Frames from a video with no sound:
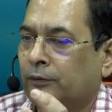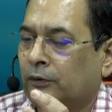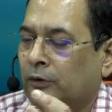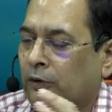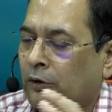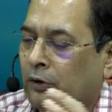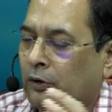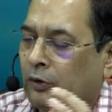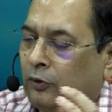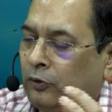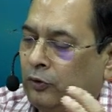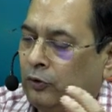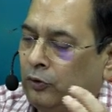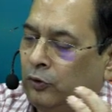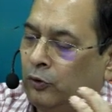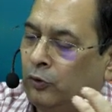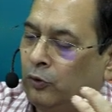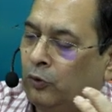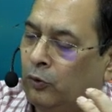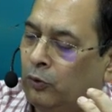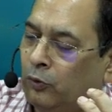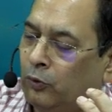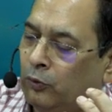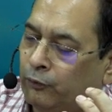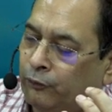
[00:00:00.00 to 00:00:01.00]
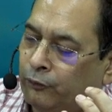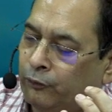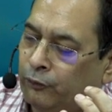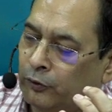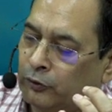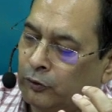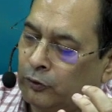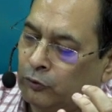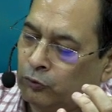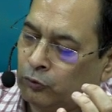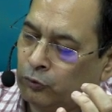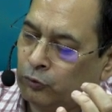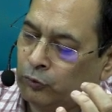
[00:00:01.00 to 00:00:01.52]
you, for the
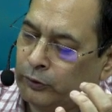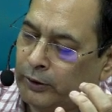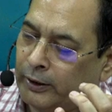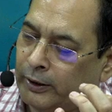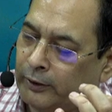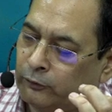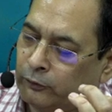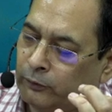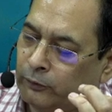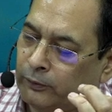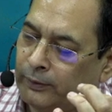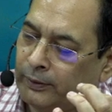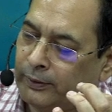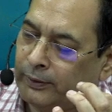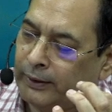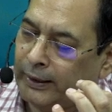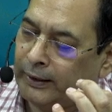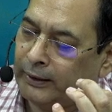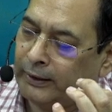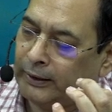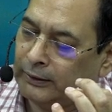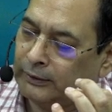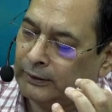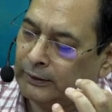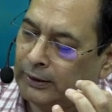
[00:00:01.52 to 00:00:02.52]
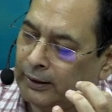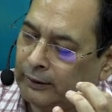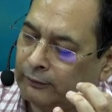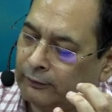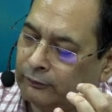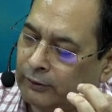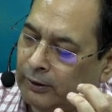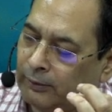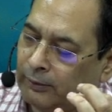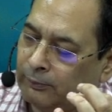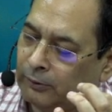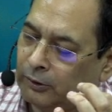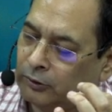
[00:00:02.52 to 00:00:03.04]
students who will be writing their
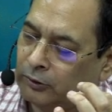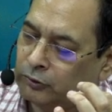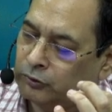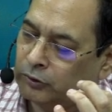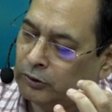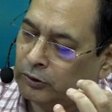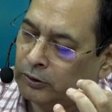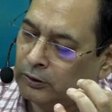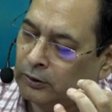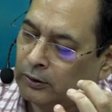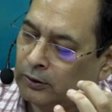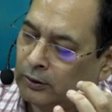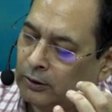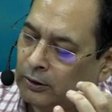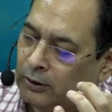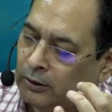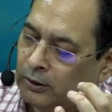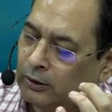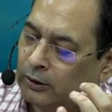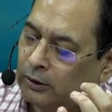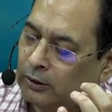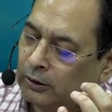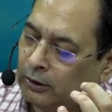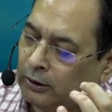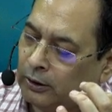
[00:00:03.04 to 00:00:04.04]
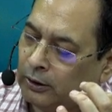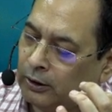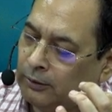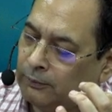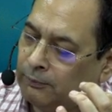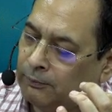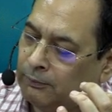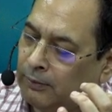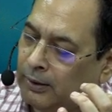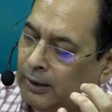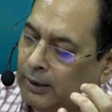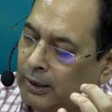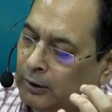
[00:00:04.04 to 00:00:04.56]
examination in
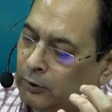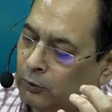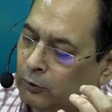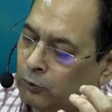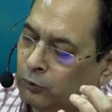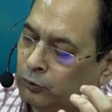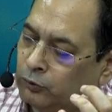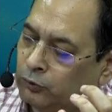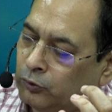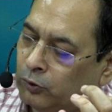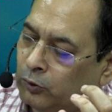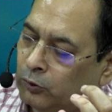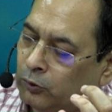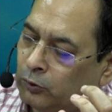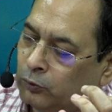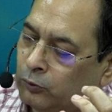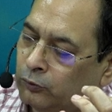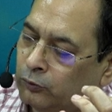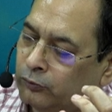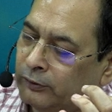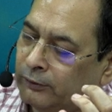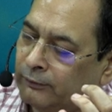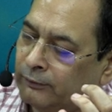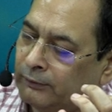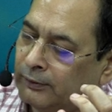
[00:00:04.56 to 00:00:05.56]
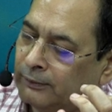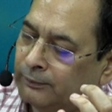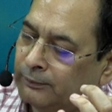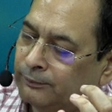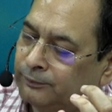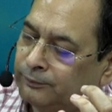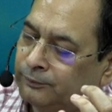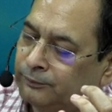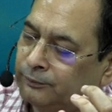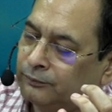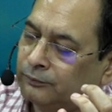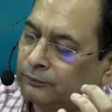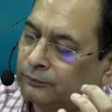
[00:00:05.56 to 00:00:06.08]
May 2027,
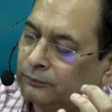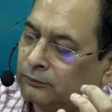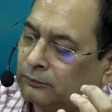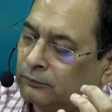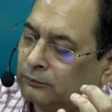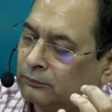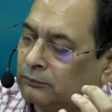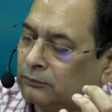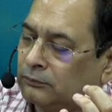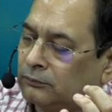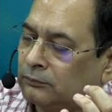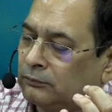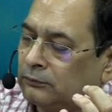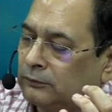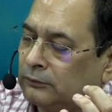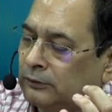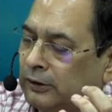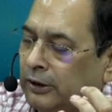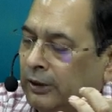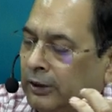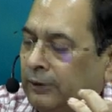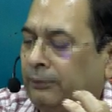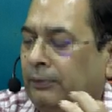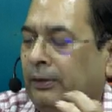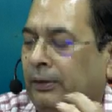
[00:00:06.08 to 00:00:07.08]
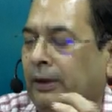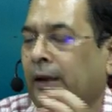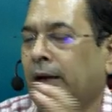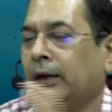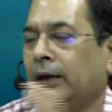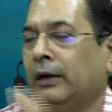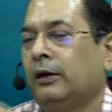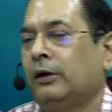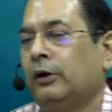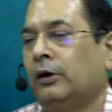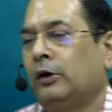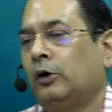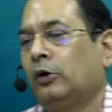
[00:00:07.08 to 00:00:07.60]
in May
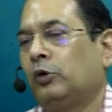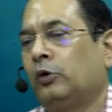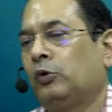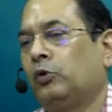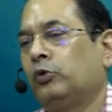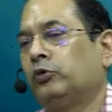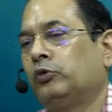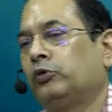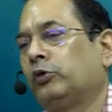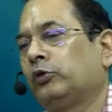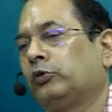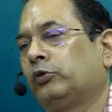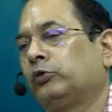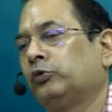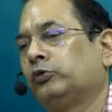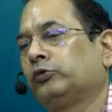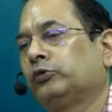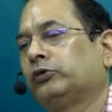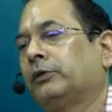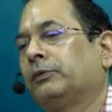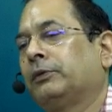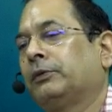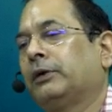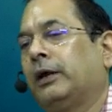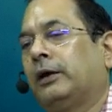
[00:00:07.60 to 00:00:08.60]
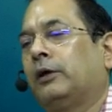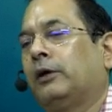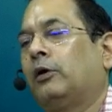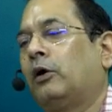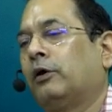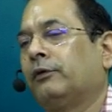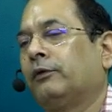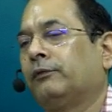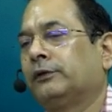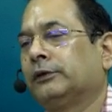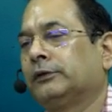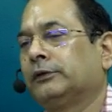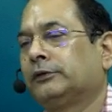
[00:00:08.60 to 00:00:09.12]
2027 and
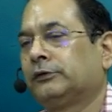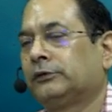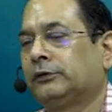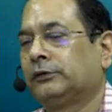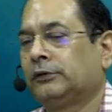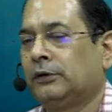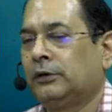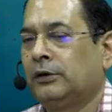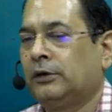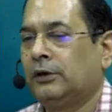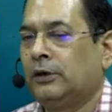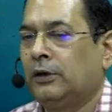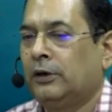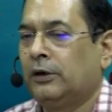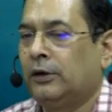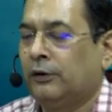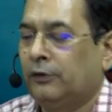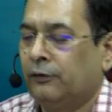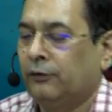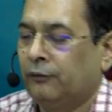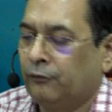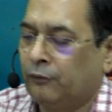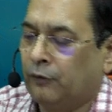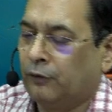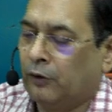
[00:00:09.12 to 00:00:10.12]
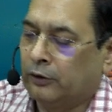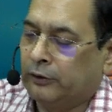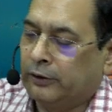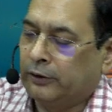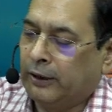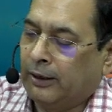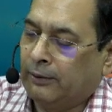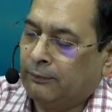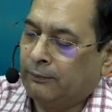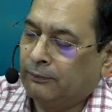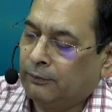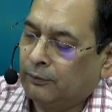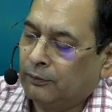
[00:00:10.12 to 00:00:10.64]
onwards, for them
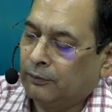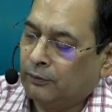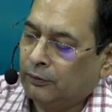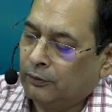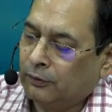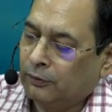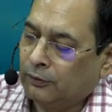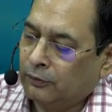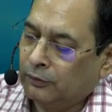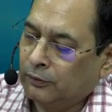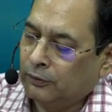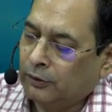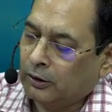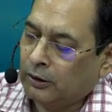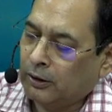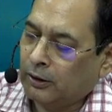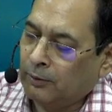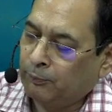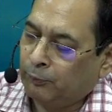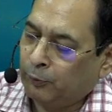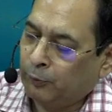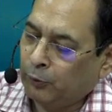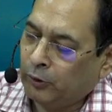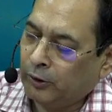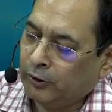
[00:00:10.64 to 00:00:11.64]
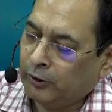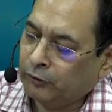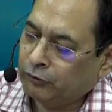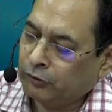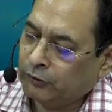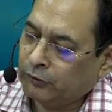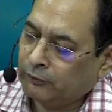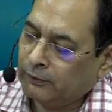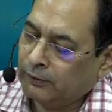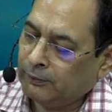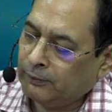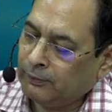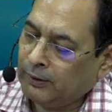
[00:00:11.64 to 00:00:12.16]
the computation will
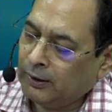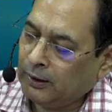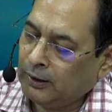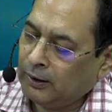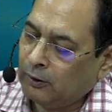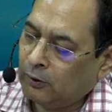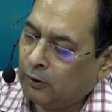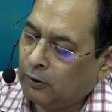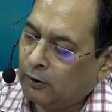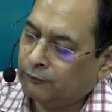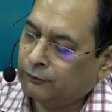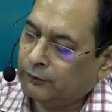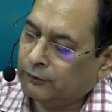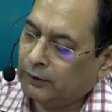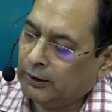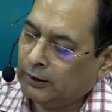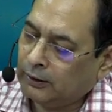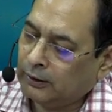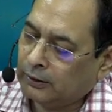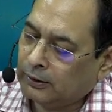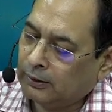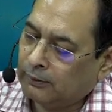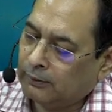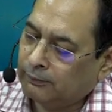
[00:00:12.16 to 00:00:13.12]
be of the income